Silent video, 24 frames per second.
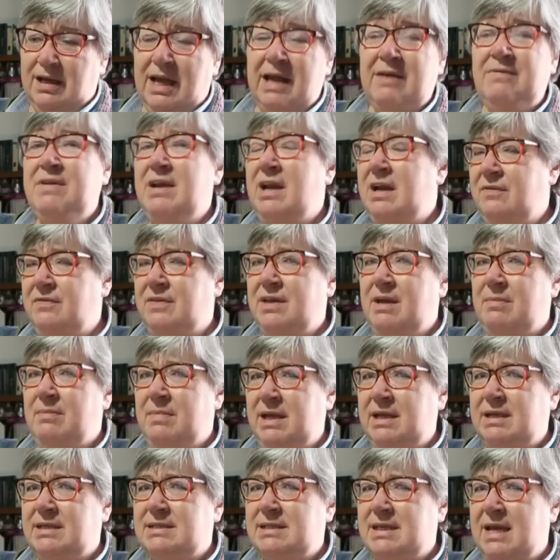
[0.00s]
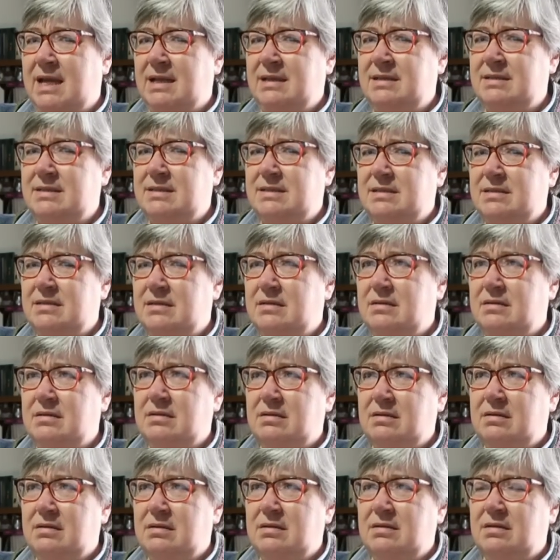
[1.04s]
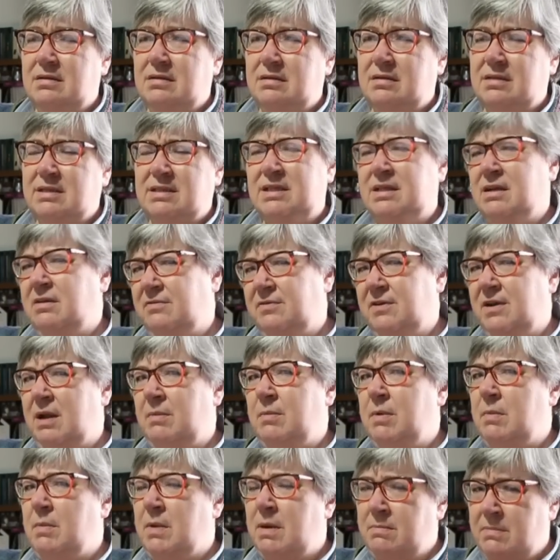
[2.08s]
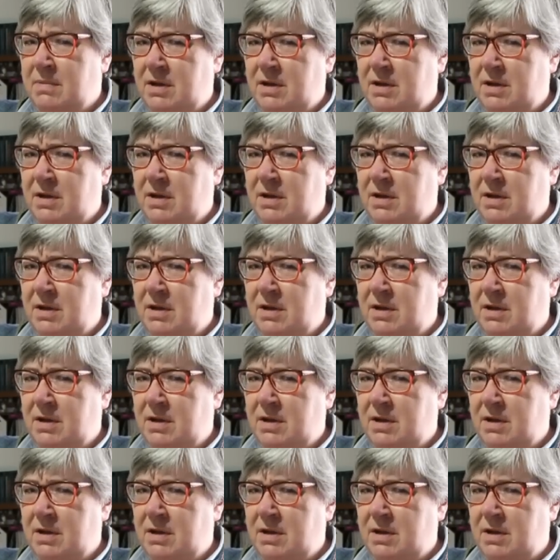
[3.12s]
If none of that makes sense, because I don't feel I'm at my